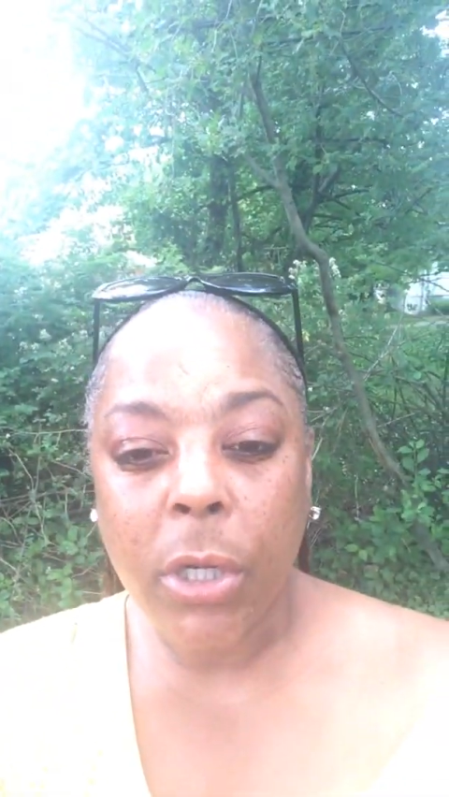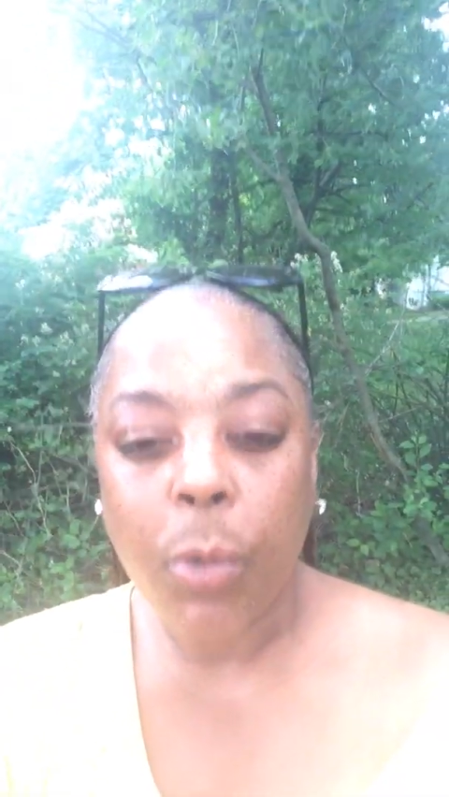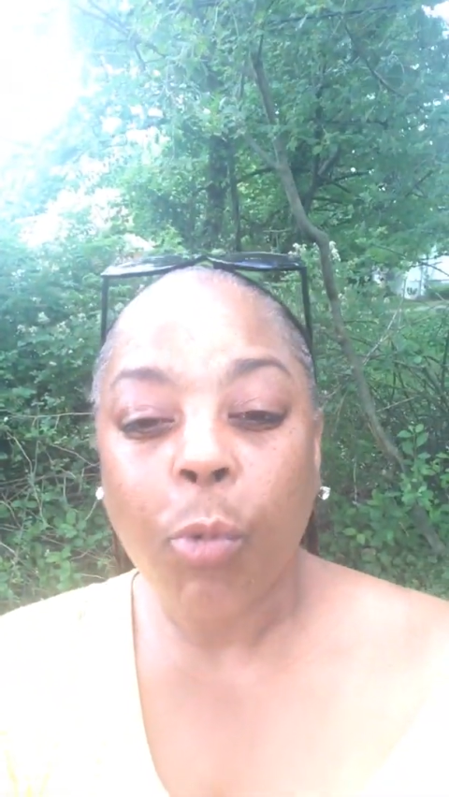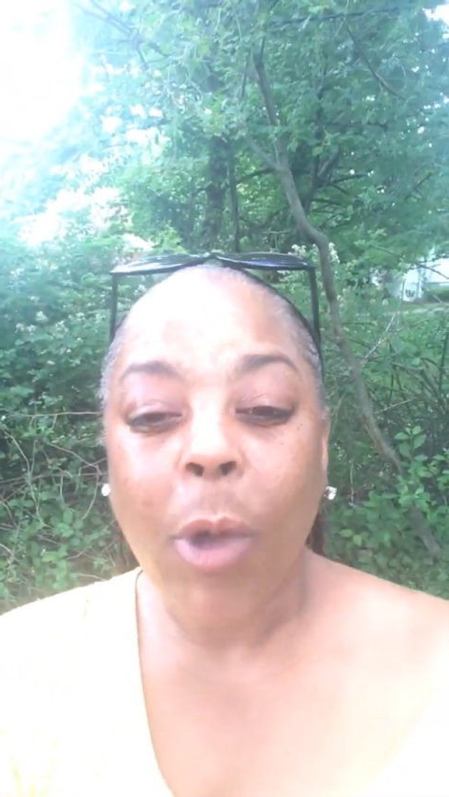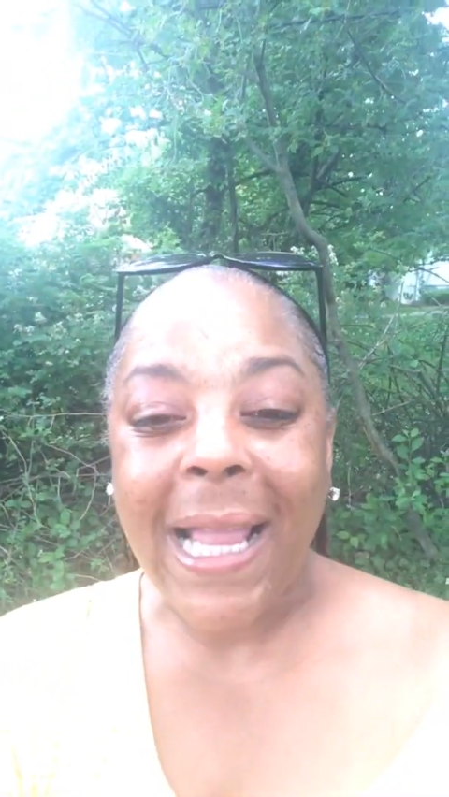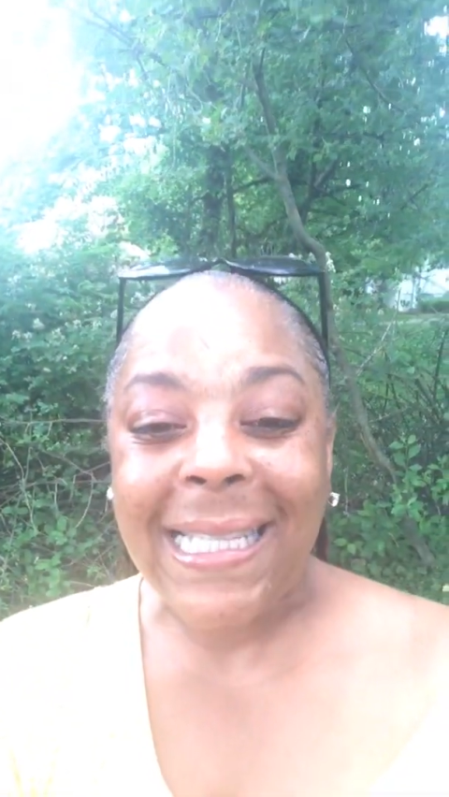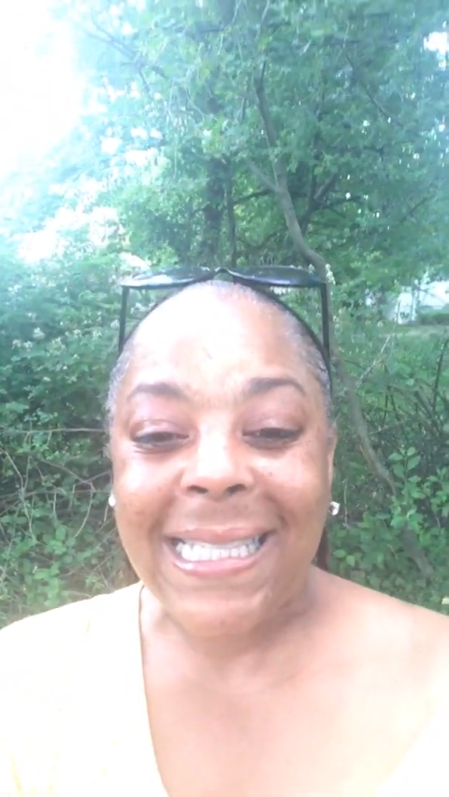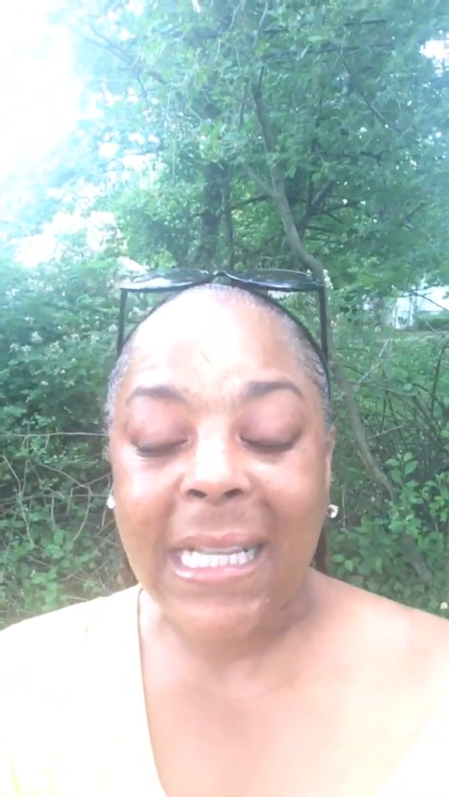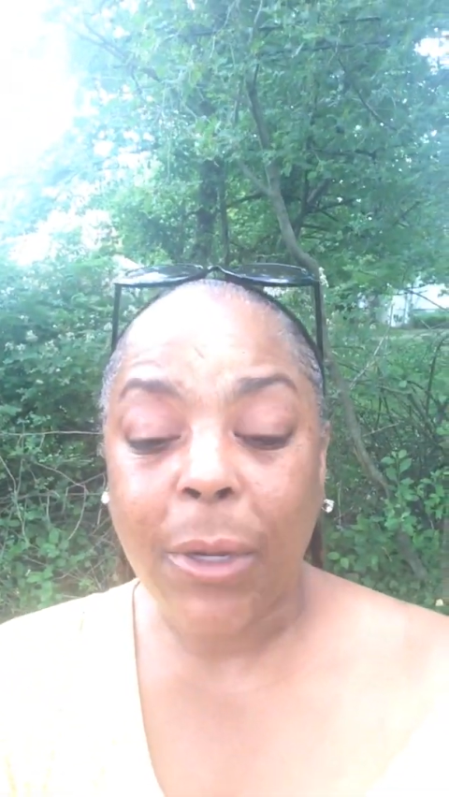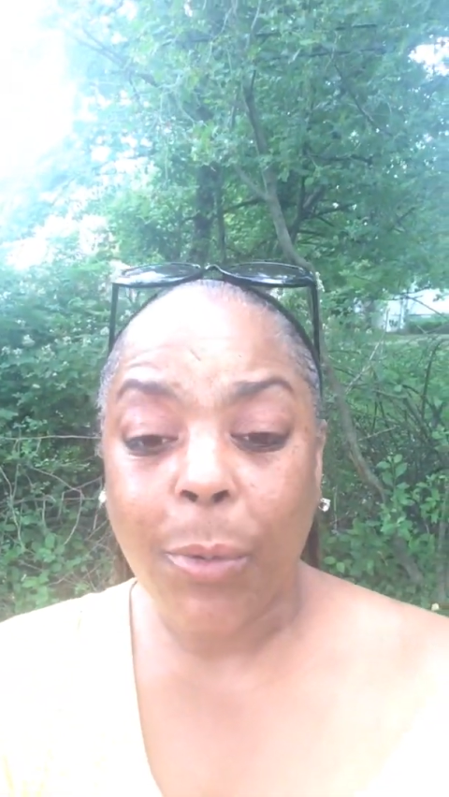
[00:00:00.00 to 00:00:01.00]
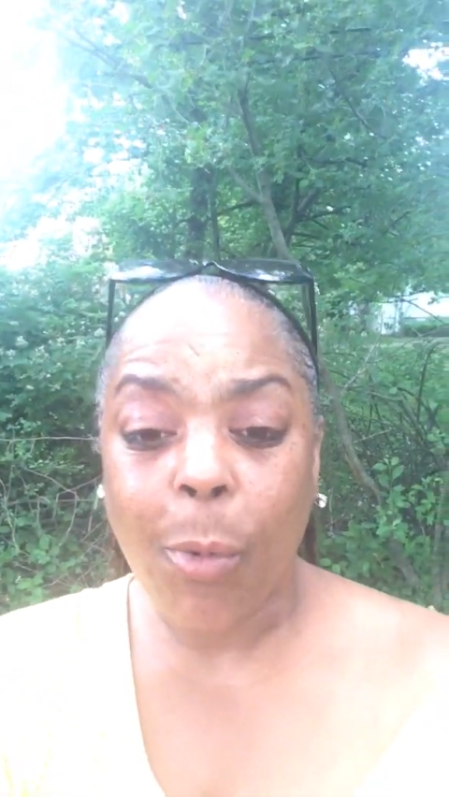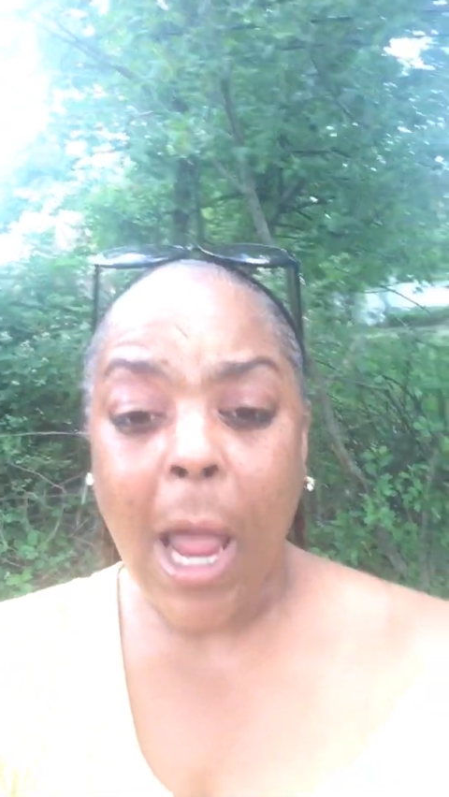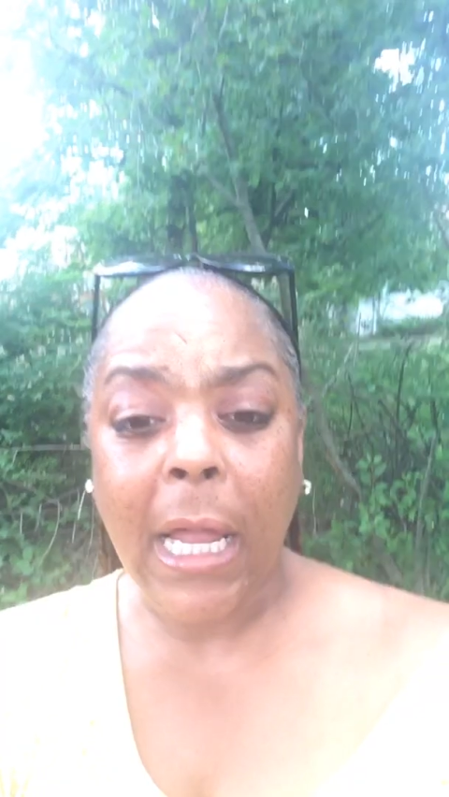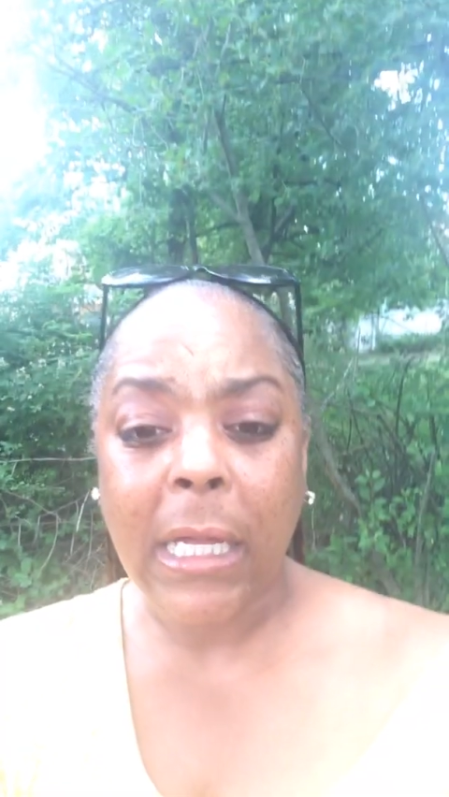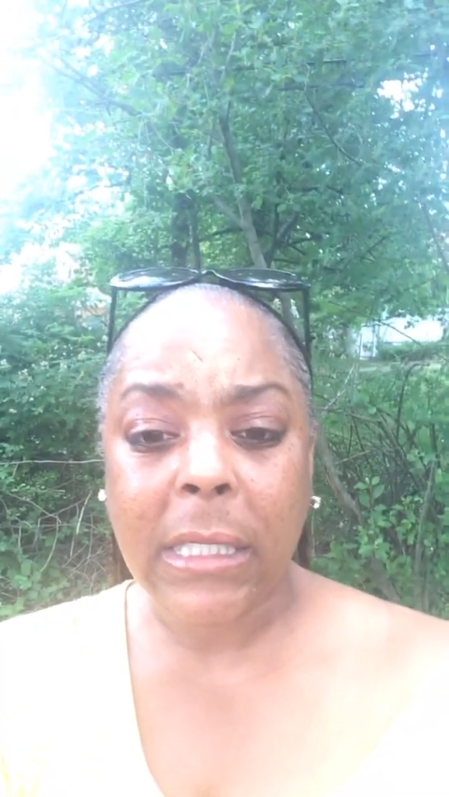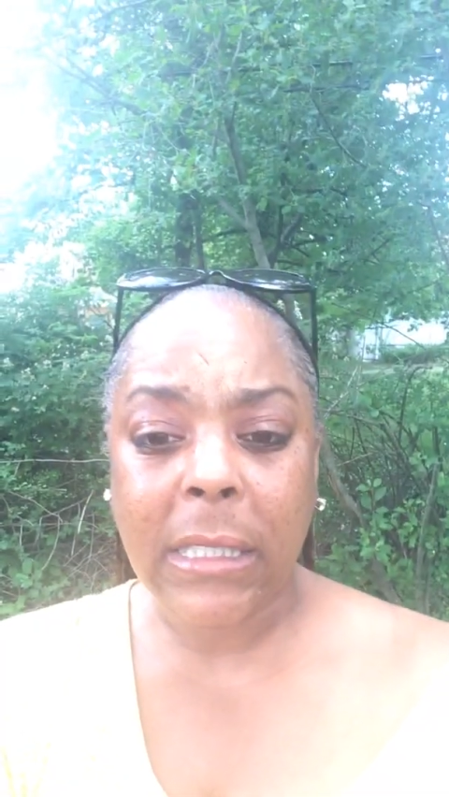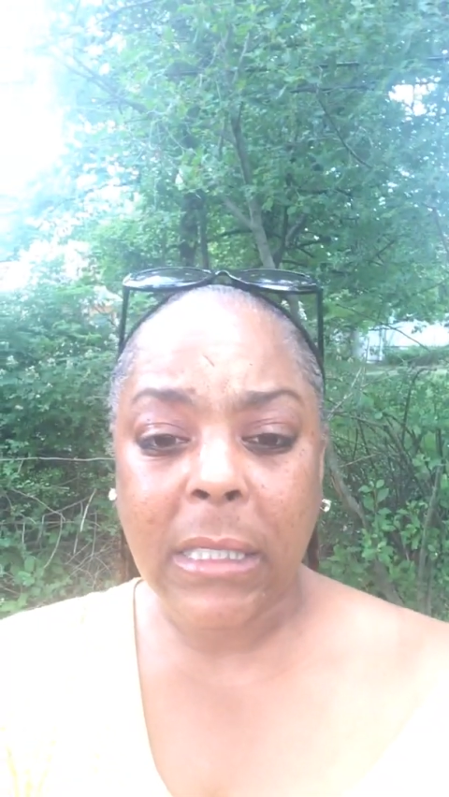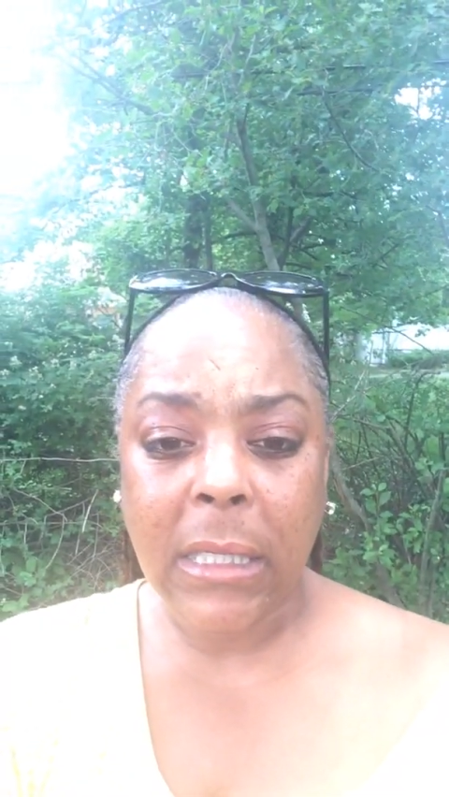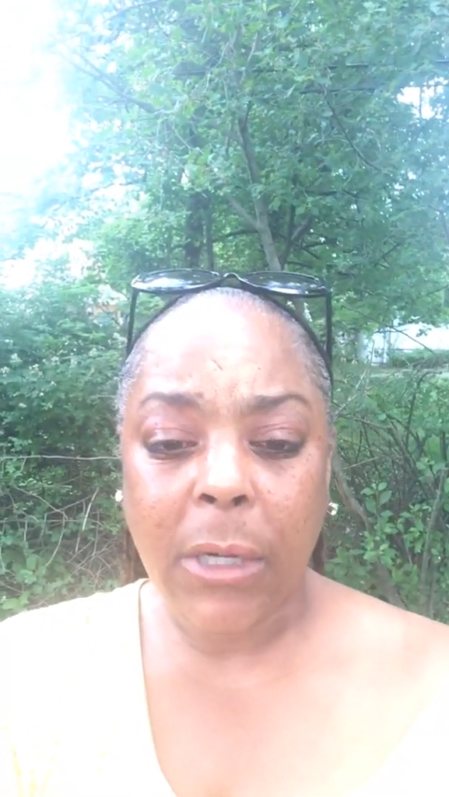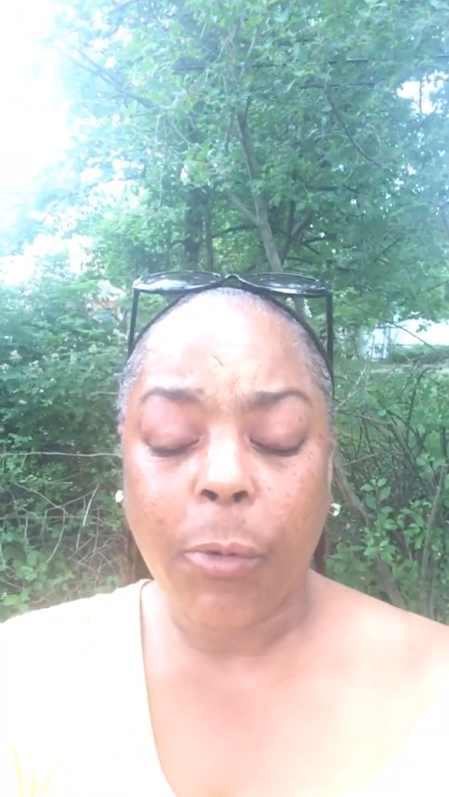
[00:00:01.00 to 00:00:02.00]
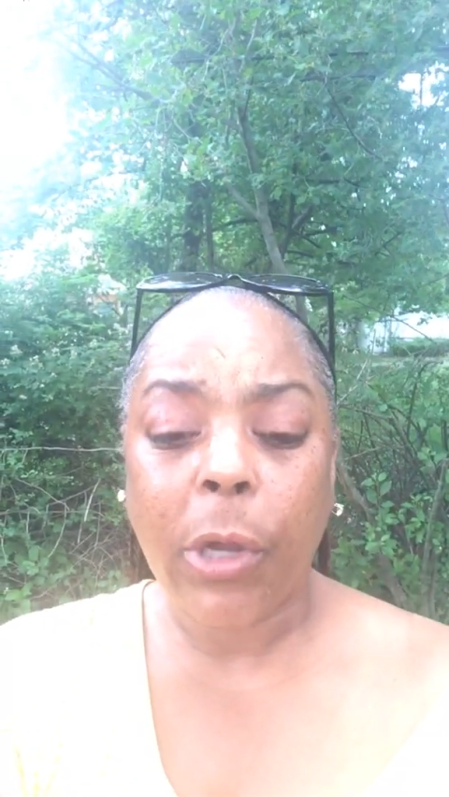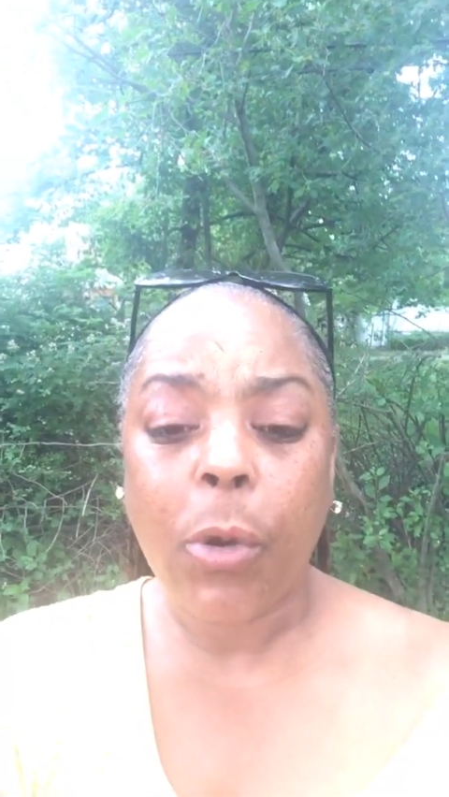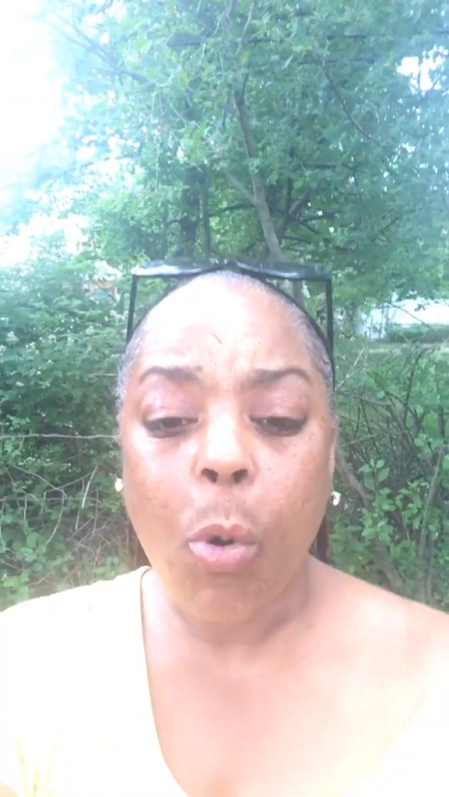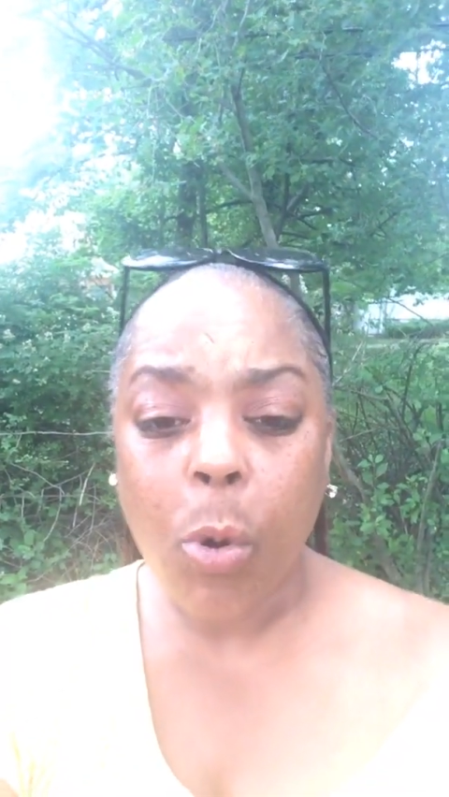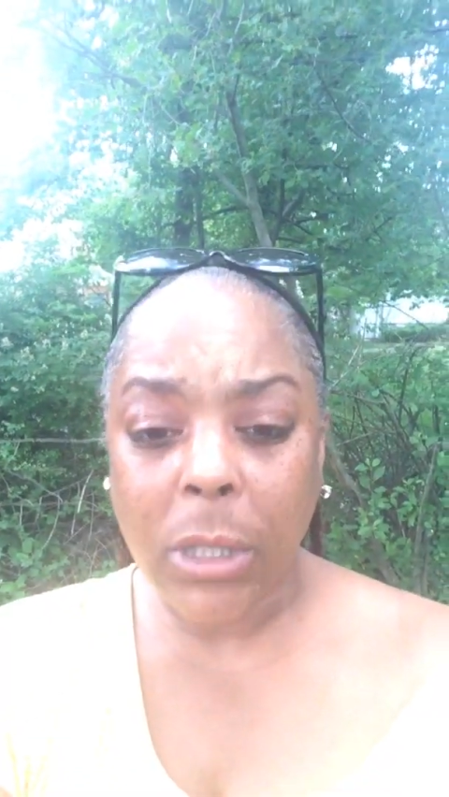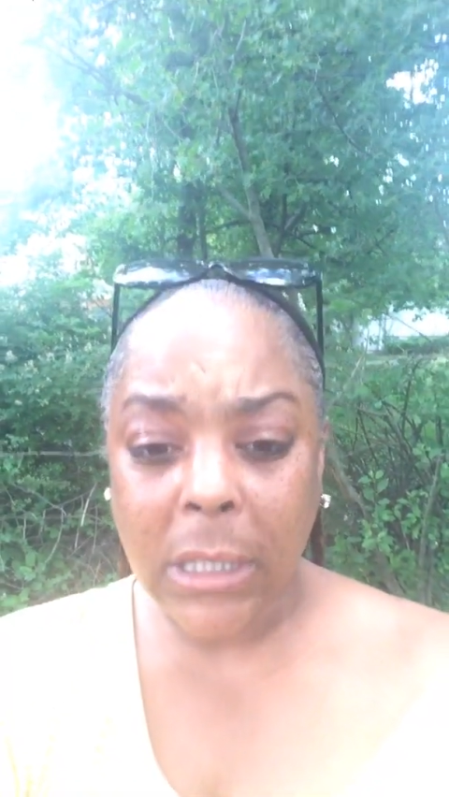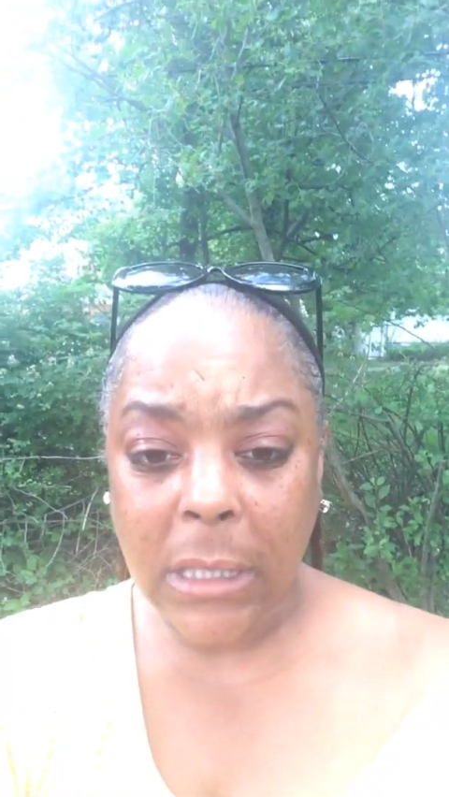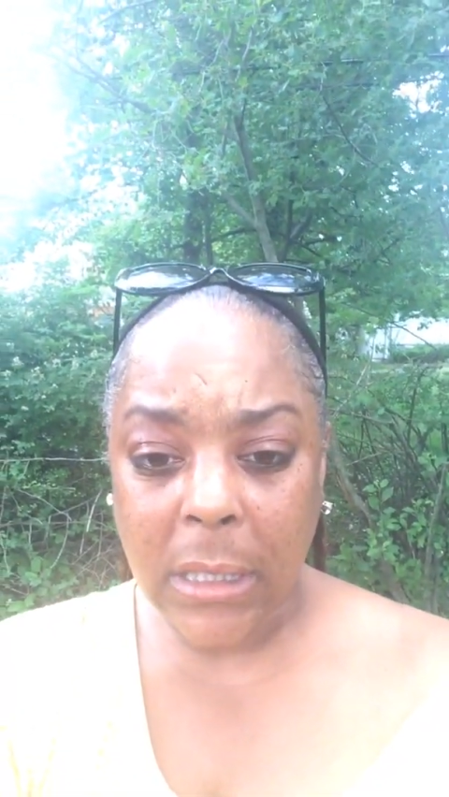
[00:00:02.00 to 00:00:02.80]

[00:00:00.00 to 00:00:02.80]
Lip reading: race riot recorded